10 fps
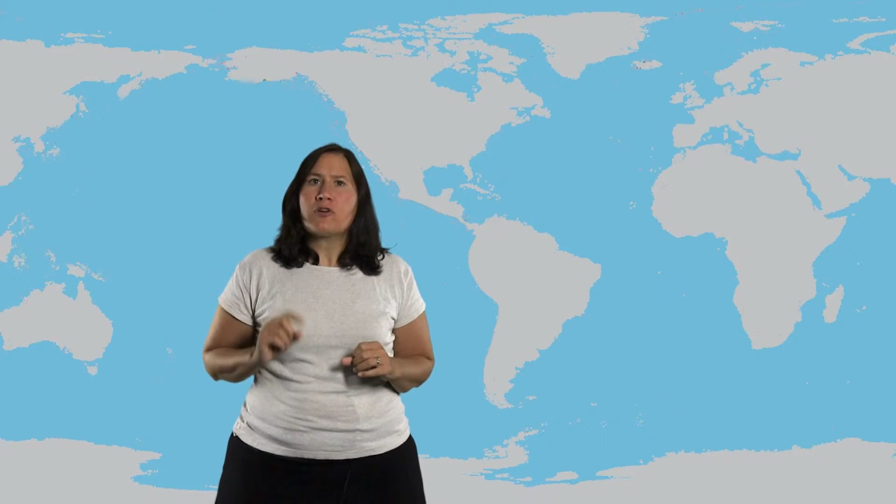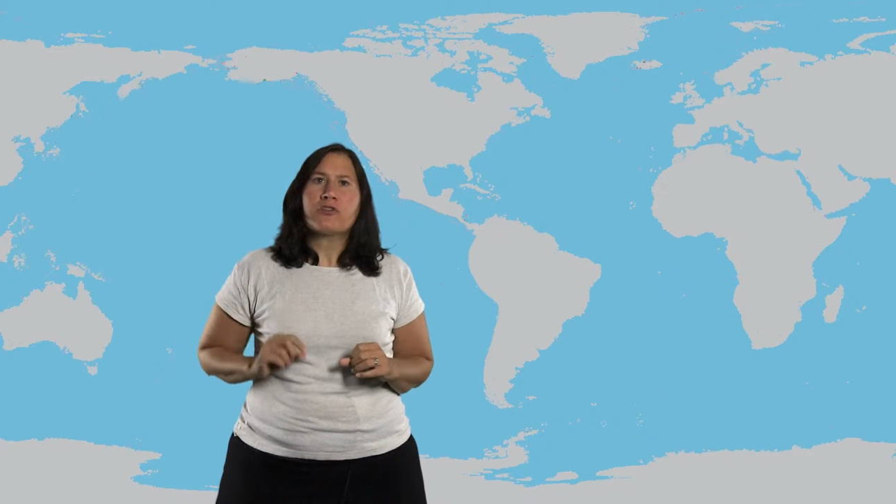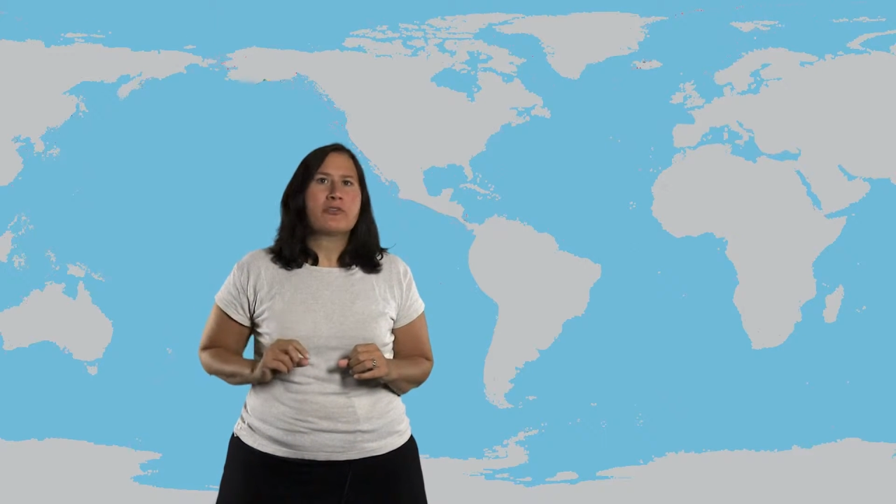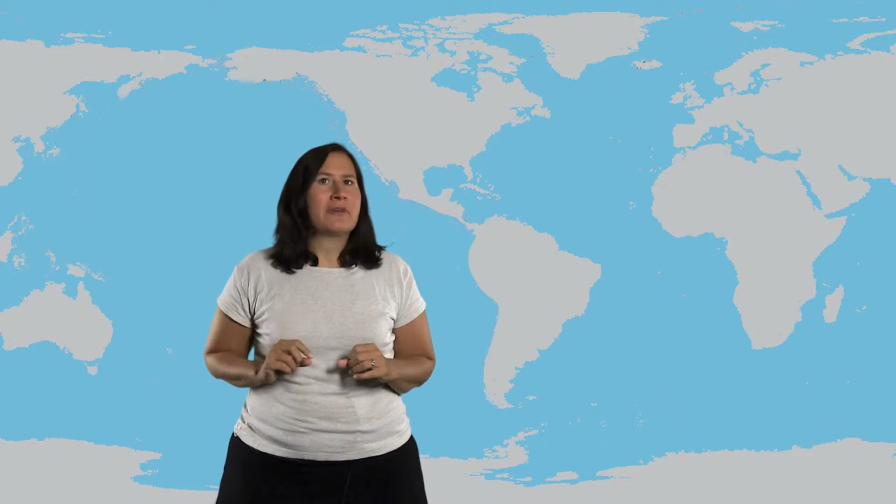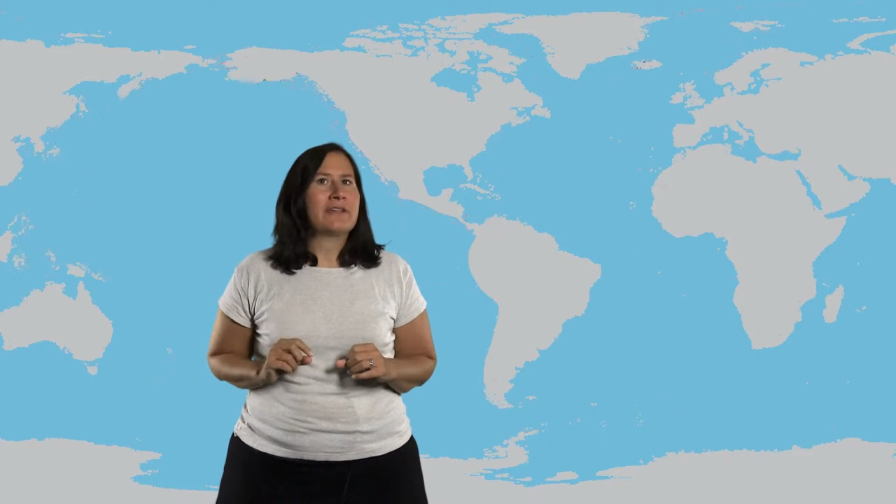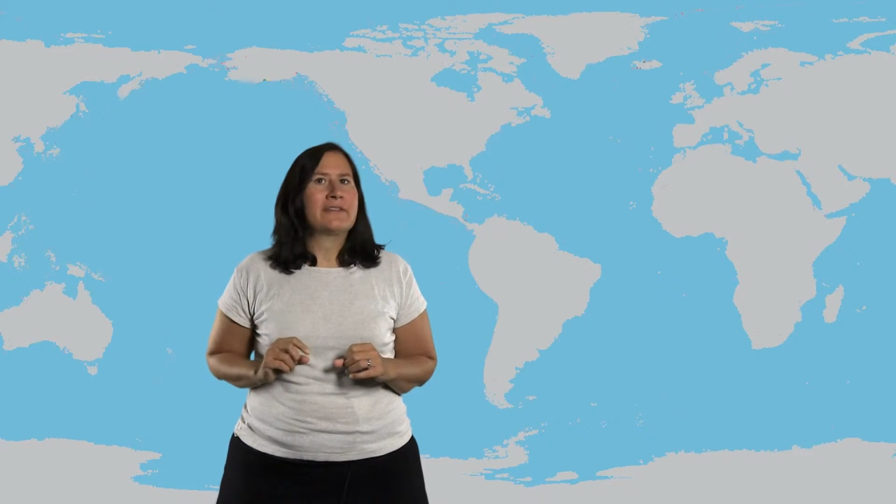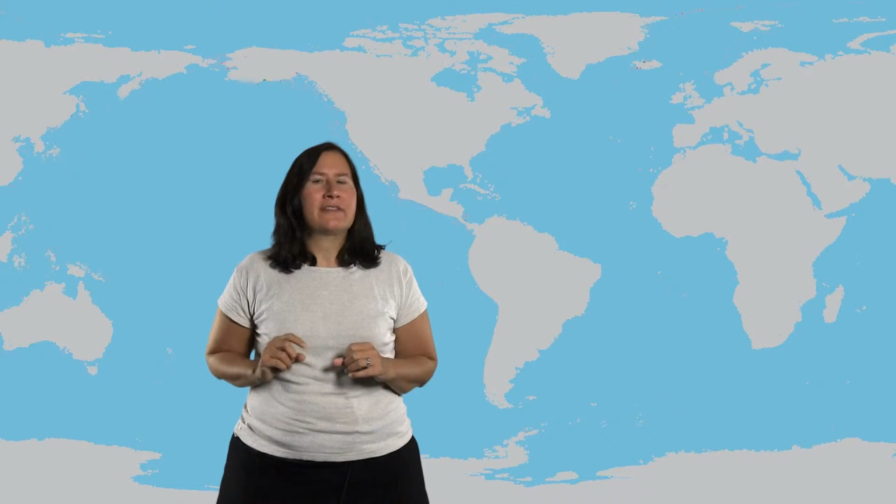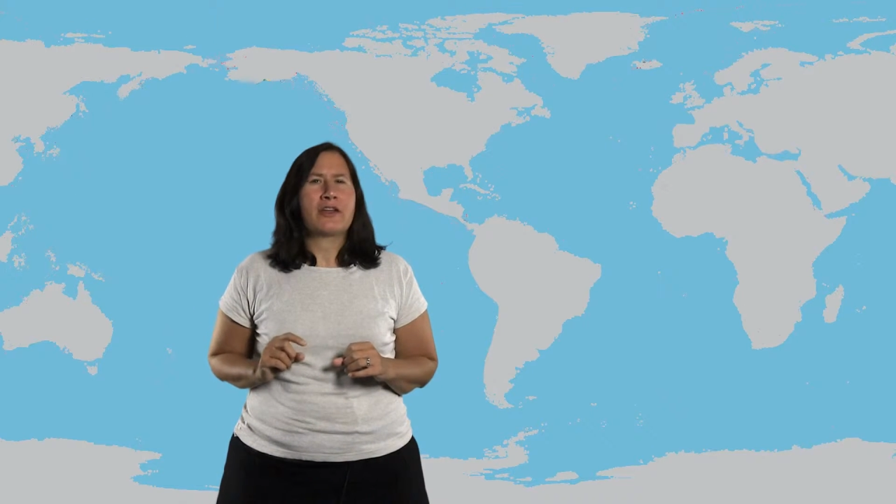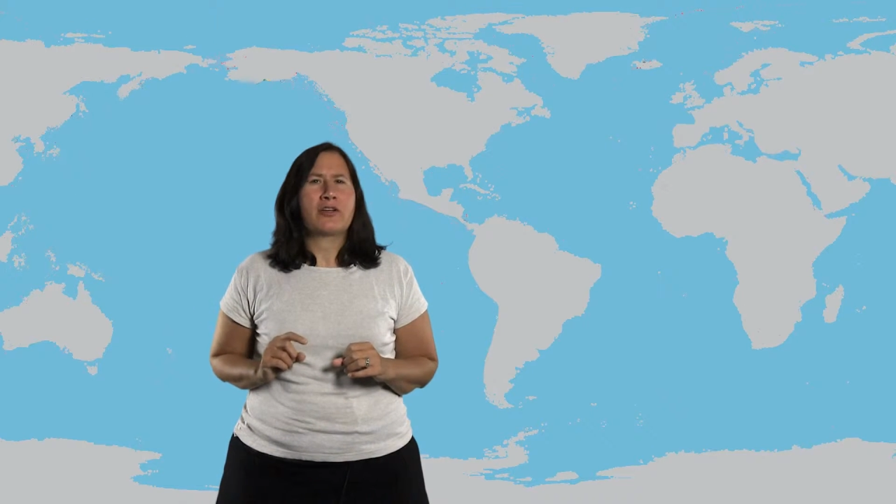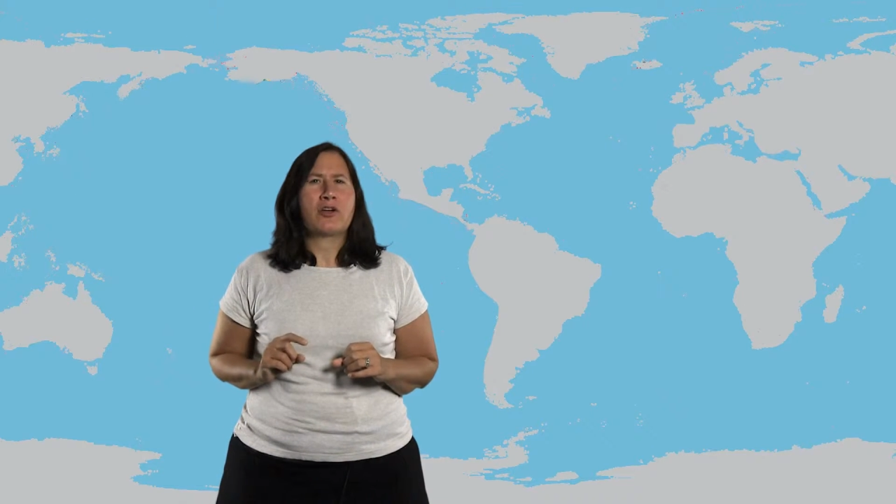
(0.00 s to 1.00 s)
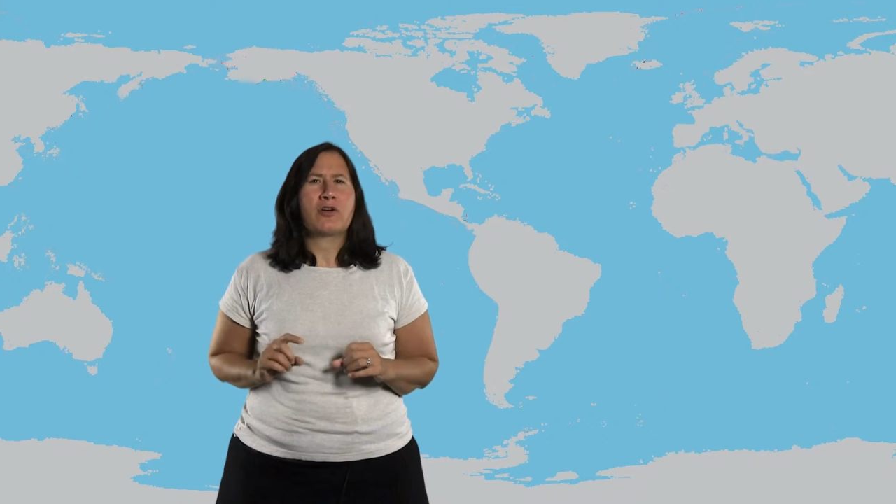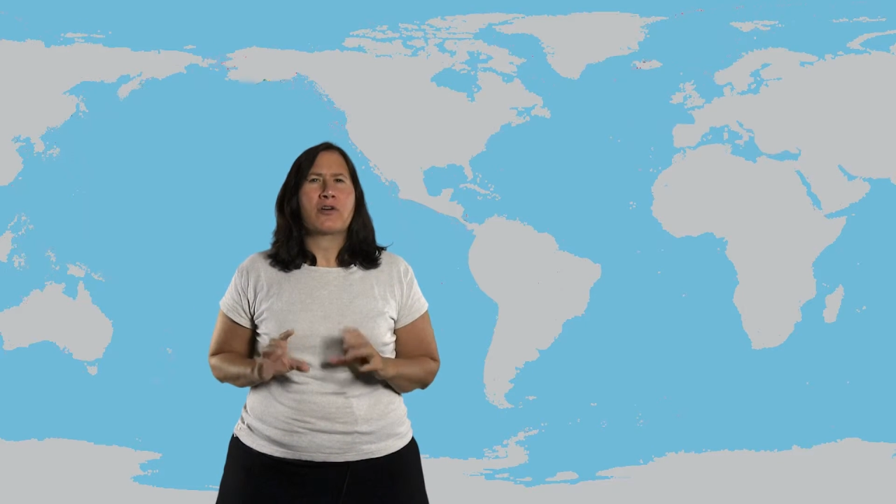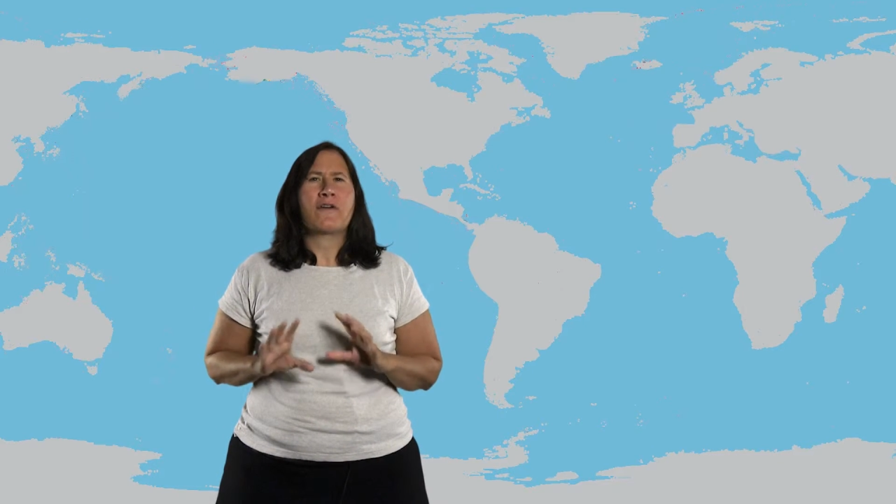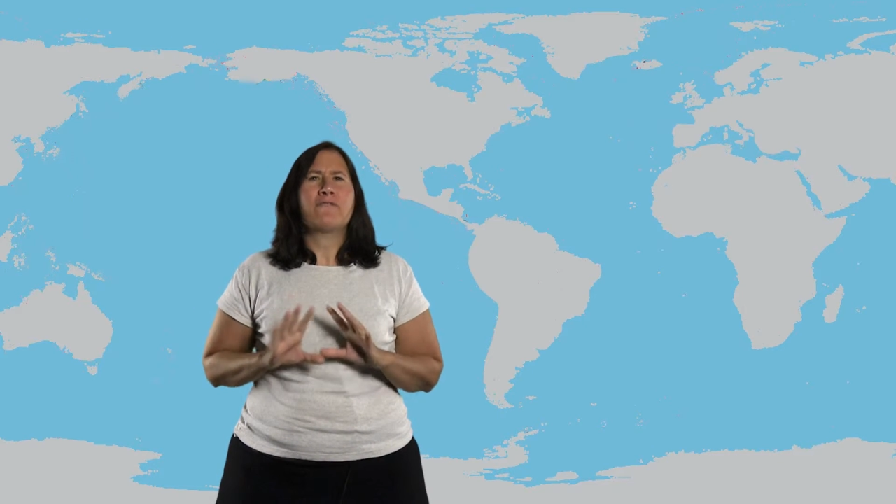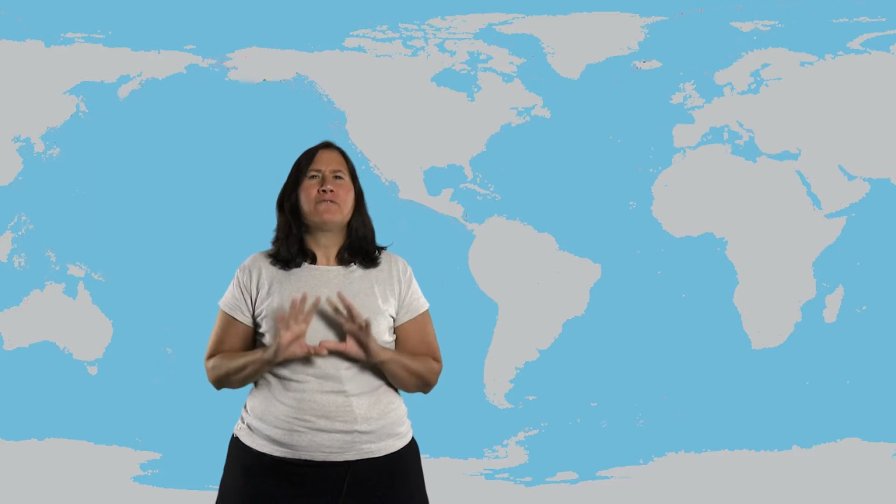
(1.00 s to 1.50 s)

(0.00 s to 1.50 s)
earthquakes that occur